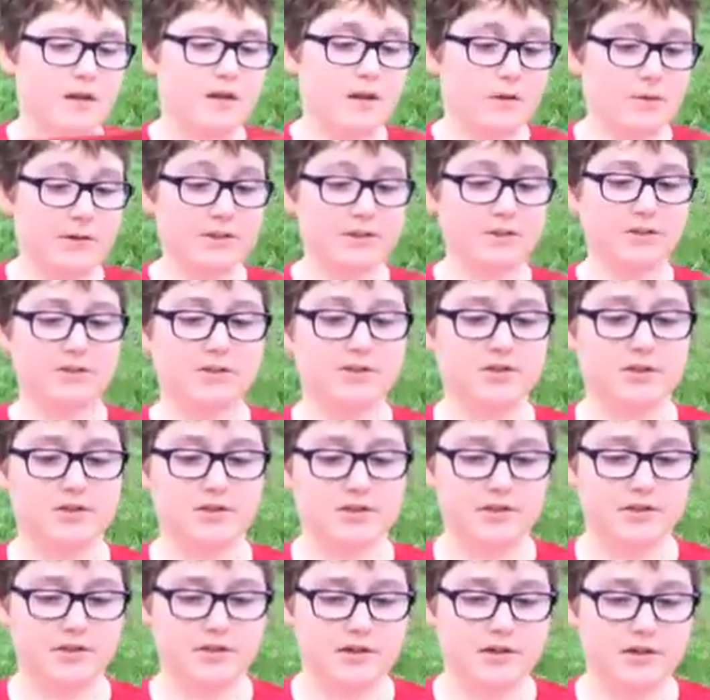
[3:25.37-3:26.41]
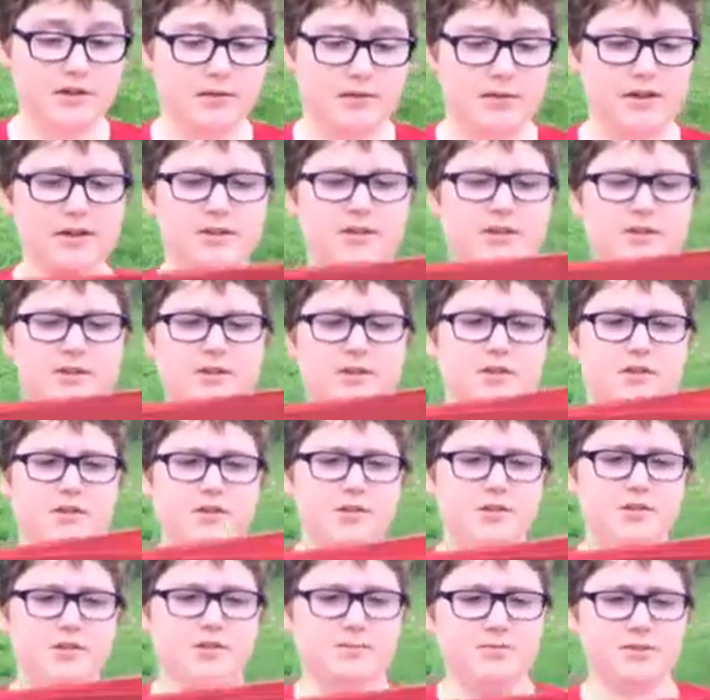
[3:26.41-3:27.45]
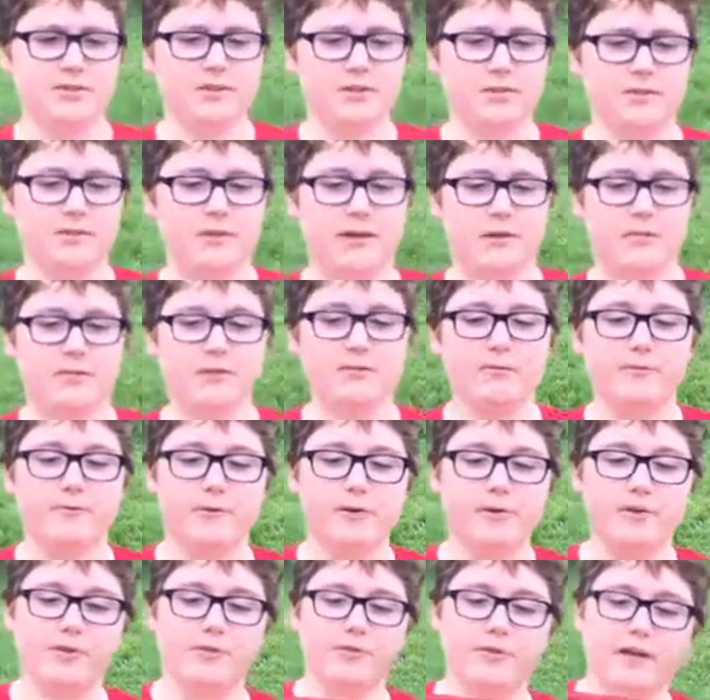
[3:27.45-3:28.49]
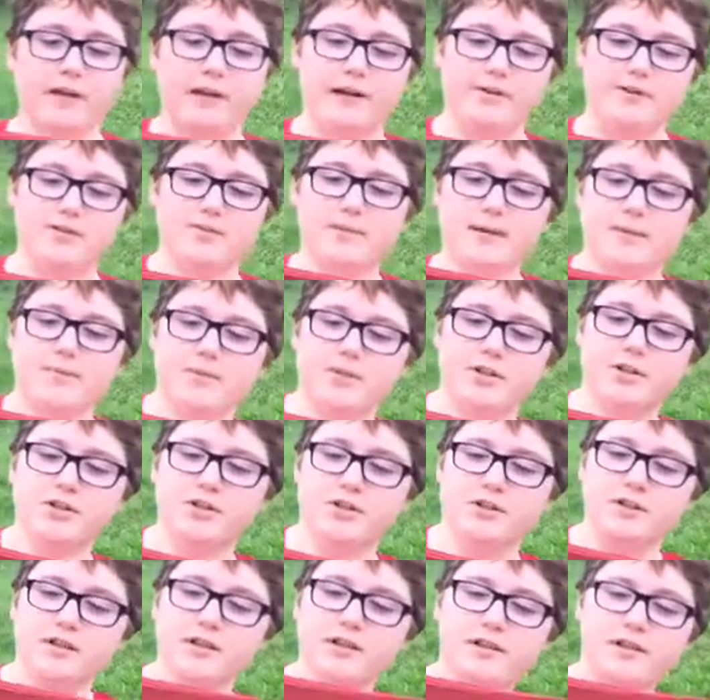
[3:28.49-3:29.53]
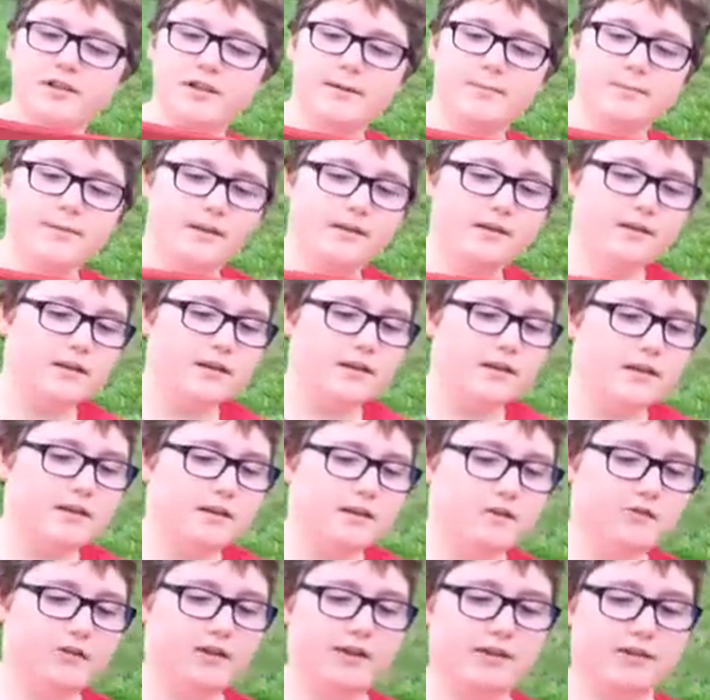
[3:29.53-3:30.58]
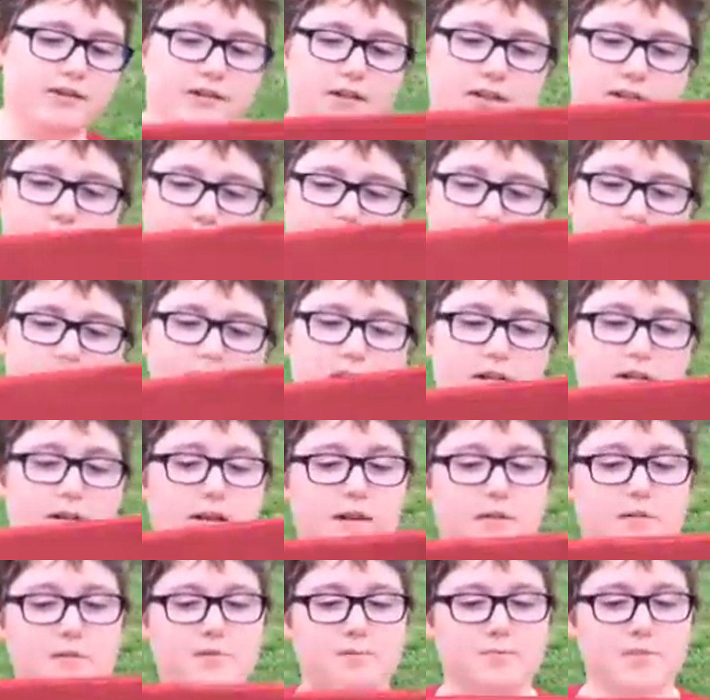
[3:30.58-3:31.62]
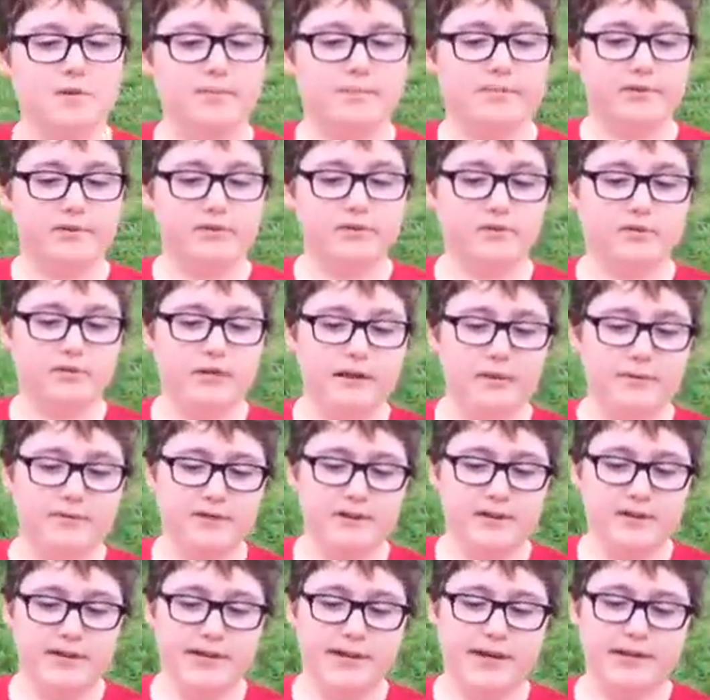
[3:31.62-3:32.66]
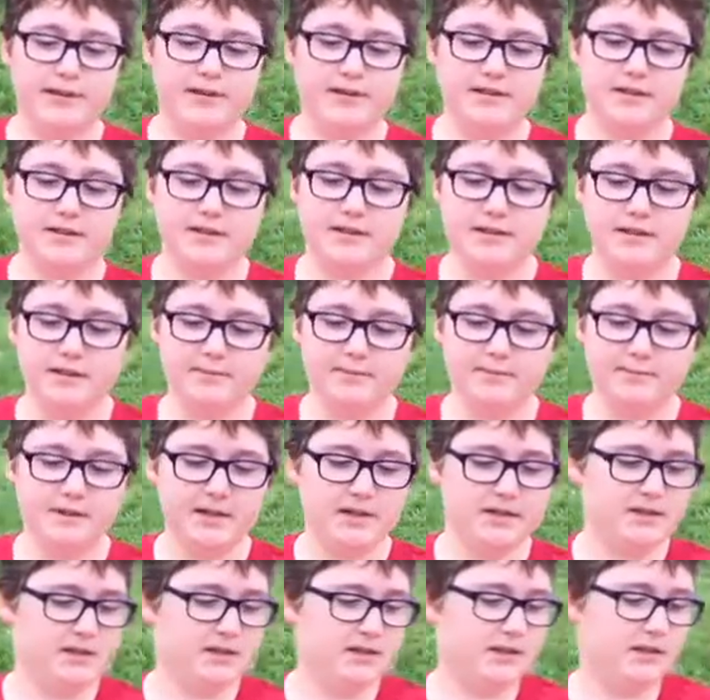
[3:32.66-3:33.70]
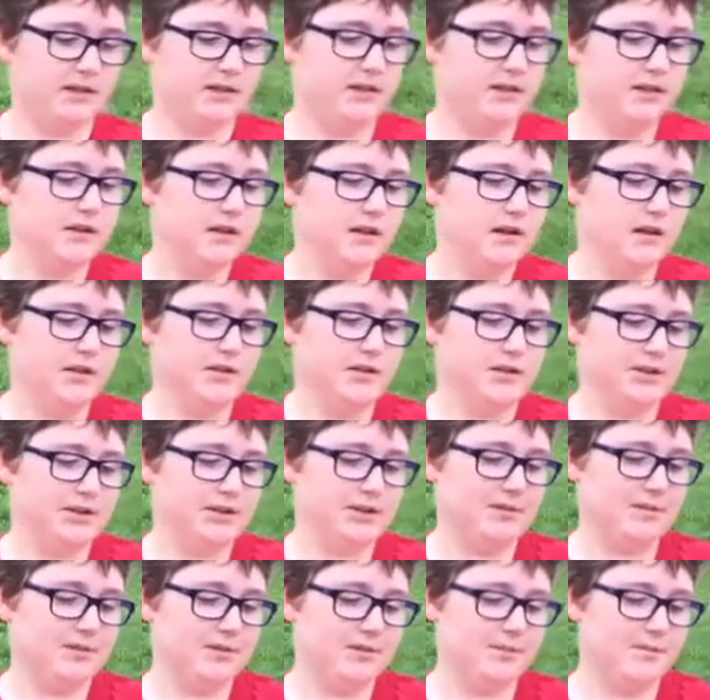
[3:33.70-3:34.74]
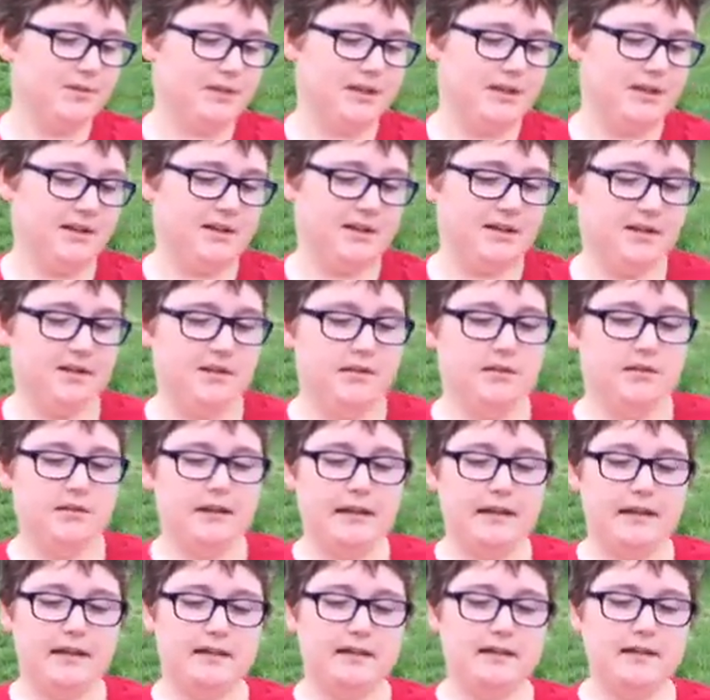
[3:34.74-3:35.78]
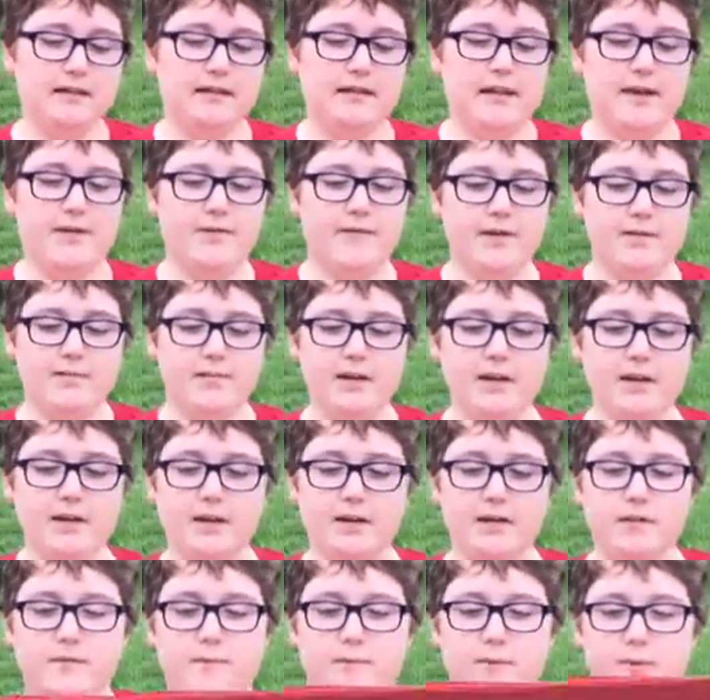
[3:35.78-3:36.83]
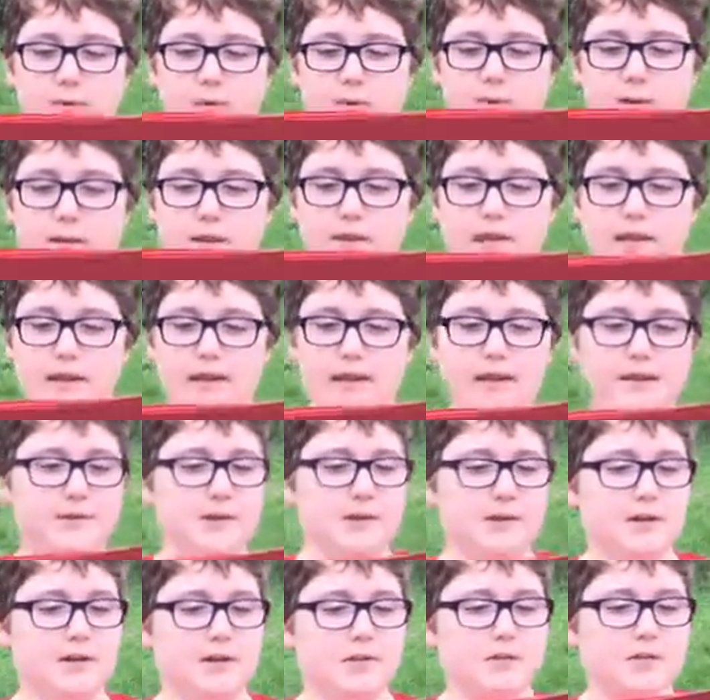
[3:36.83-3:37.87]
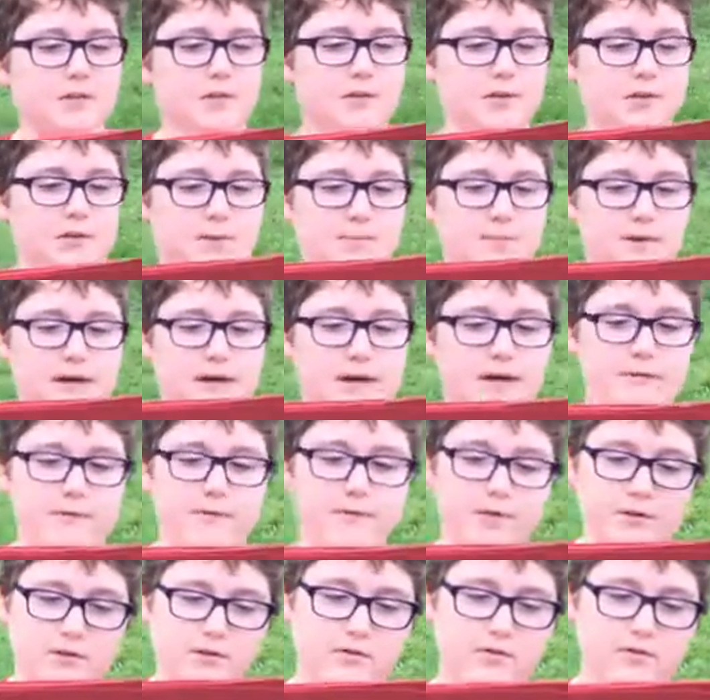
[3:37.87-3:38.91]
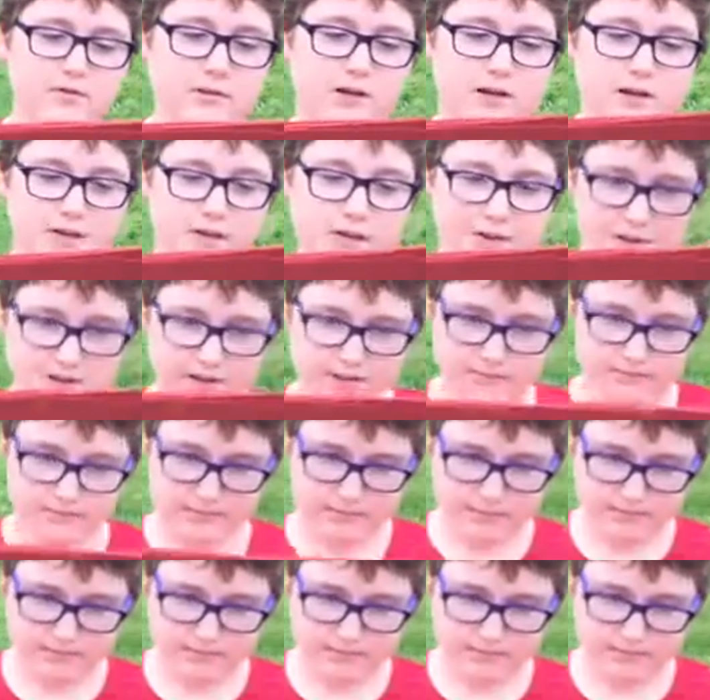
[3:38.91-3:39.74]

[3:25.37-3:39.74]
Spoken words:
Researchers believe that 1/4 of the Irish population ended up in the United States. A lot of people who left had just enough money to get on the ships, but that they didn't have any money for when they got there or to buy food on the ship.